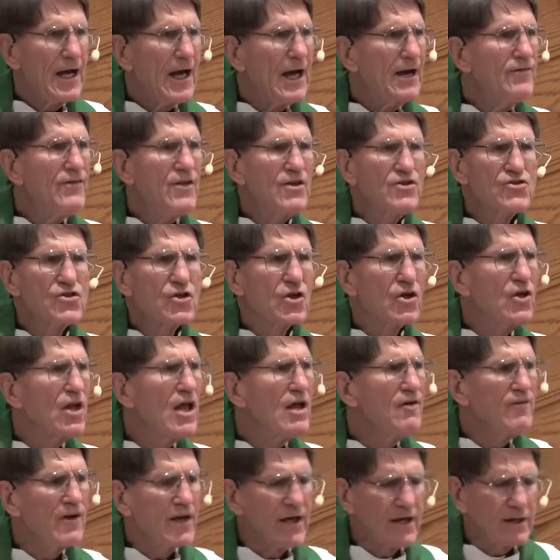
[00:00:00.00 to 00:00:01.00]
And this
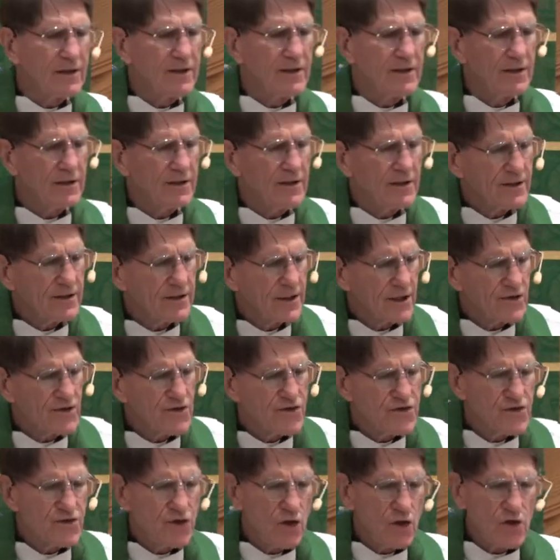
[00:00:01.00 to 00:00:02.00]
loving
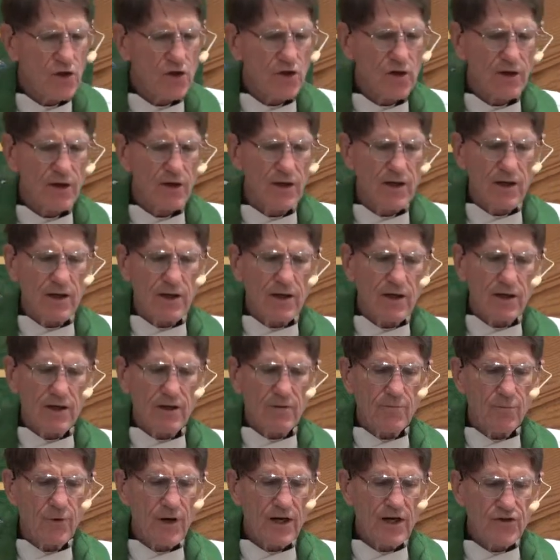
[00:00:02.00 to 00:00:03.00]
concern
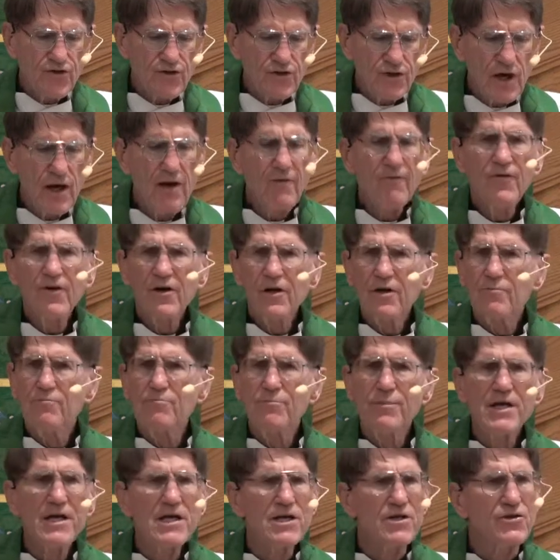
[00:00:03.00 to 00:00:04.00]
brings comfort
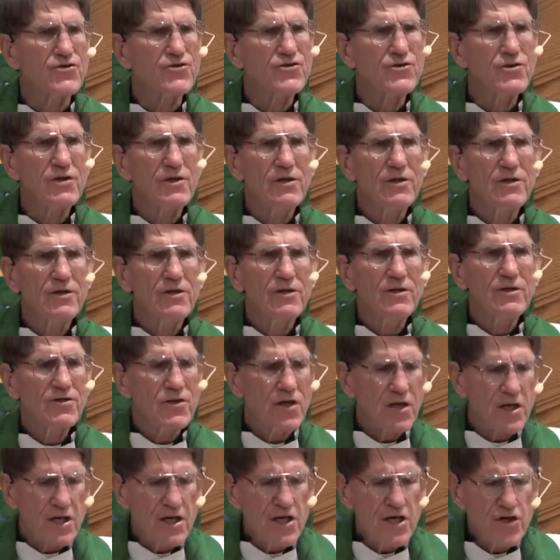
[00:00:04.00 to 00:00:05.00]
and peace
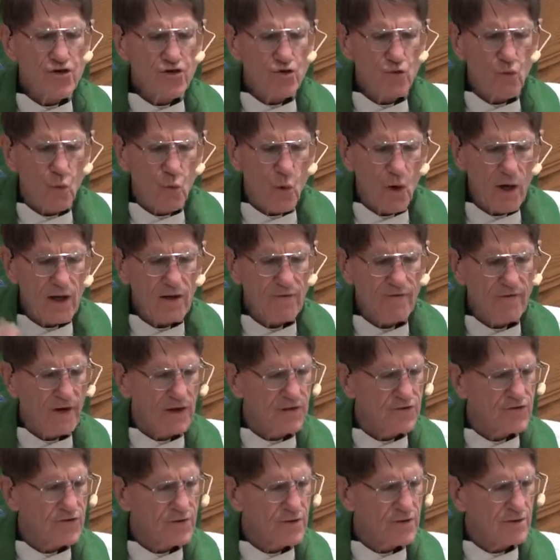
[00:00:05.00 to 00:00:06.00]
to each one of
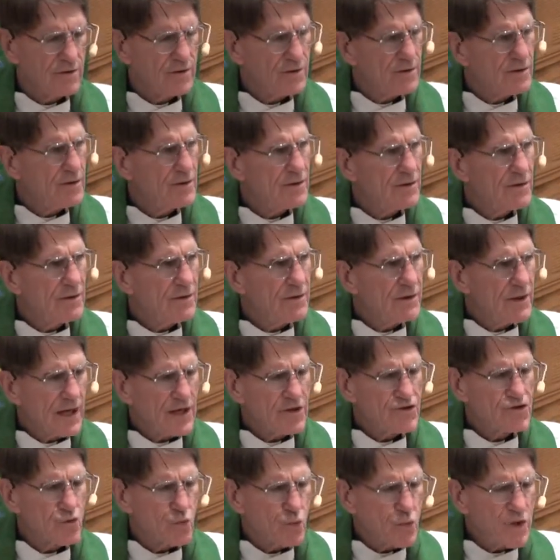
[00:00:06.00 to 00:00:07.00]
us
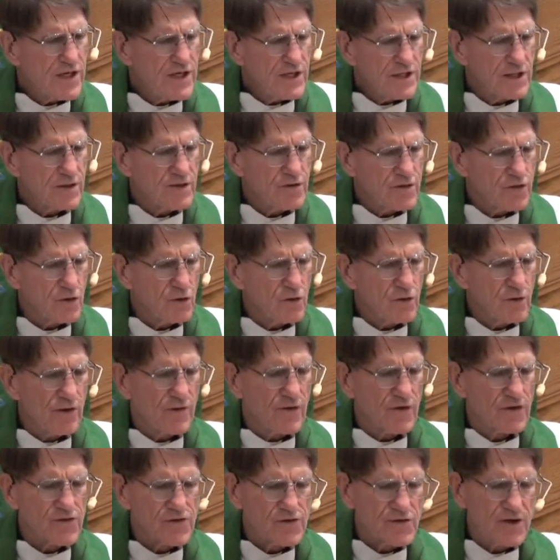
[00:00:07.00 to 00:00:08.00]
as we
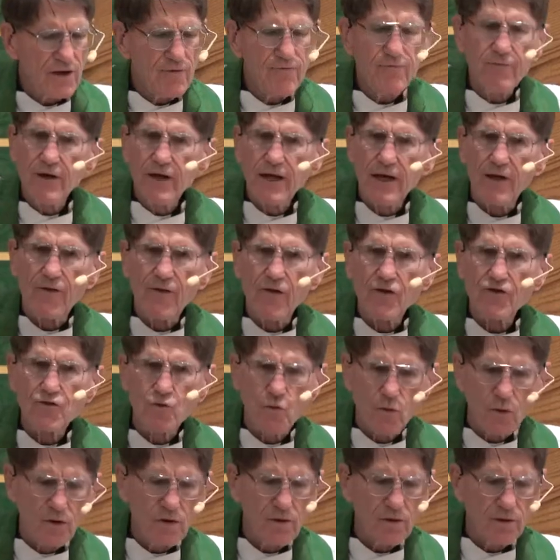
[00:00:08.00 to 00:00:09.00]
endure the suffering in this
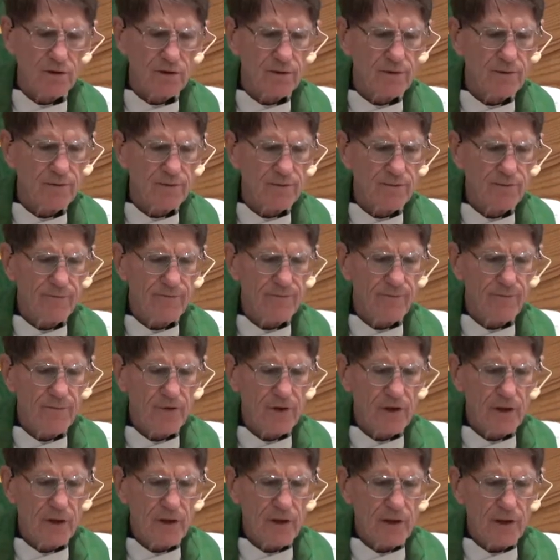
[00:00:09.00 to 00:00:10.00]
world
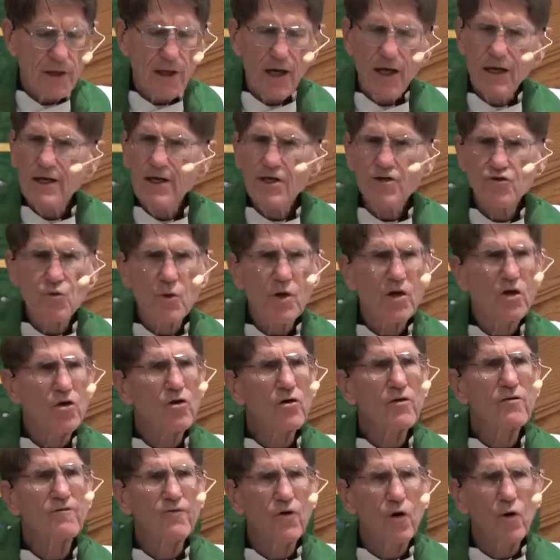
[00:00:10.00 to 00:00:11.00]
and as we
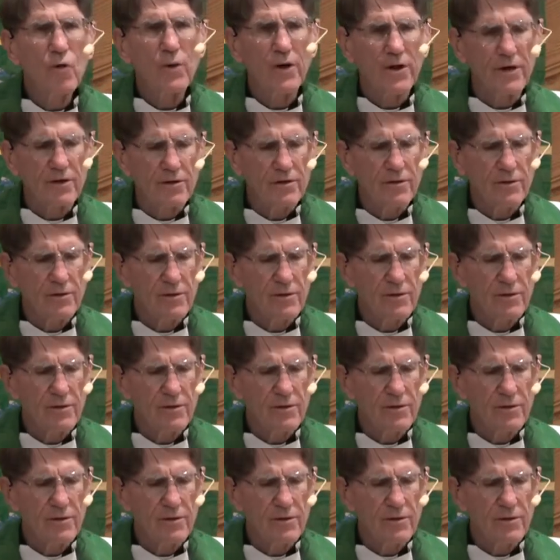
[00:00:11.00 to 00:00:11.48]
look forward